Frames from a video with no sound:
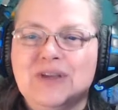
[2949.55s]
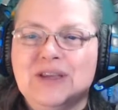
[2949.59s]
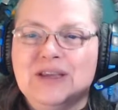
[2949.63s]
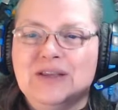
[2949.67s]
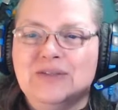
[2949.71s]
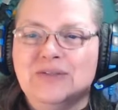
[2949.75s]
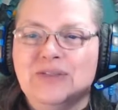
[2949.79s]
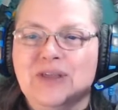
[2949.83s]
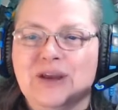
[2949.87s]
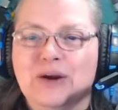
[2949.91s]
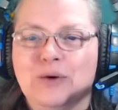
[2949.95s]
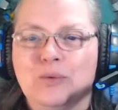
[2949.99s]

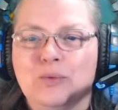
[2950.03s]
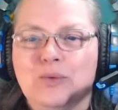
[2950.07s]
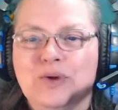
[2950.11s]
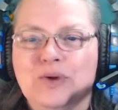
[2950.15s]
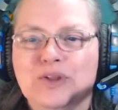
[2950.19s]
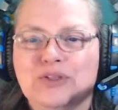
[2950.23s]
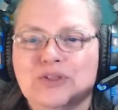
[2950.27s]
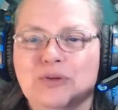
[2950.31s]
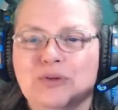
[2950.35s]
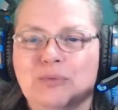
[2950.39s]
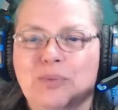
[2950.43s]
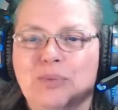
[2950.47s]
in there
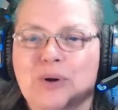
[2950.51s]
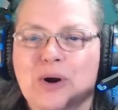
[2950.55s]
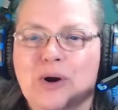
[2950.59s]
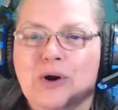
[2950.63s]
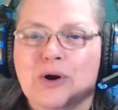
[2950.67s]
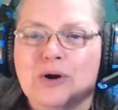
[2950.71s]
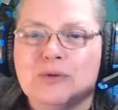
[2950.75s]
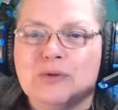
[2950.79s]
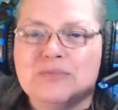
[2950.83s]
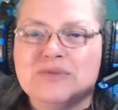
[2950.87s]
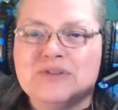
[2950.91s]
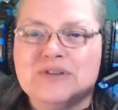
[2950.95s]
with the
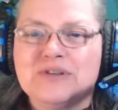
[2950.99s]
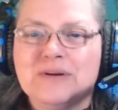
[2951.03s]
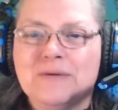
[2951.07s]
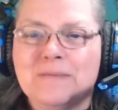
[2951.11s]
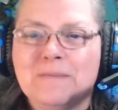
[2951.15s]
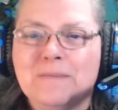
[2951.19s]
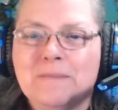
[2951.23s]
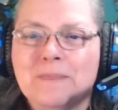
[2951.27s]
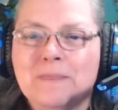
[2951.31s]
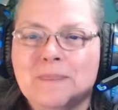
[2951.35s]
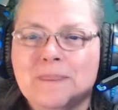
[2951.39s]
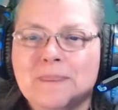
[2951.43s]
barbs
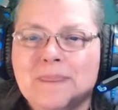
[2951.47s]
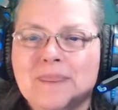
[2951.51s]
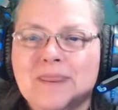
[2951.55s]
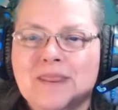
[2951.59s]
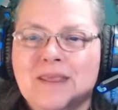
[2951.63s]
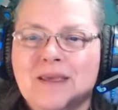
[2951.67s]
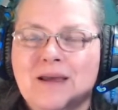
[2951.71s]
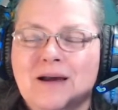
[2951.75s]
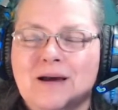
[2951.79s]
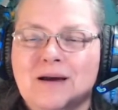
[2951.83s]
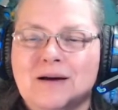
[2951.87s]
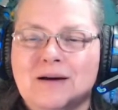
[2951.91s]

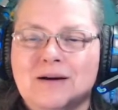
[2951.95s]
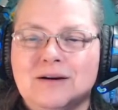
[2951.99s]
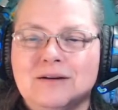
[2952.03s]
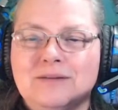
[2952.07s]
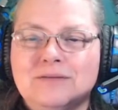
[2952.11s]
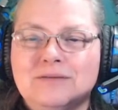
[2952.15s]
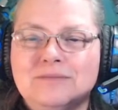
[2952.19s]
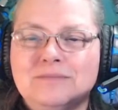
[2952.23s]
uh,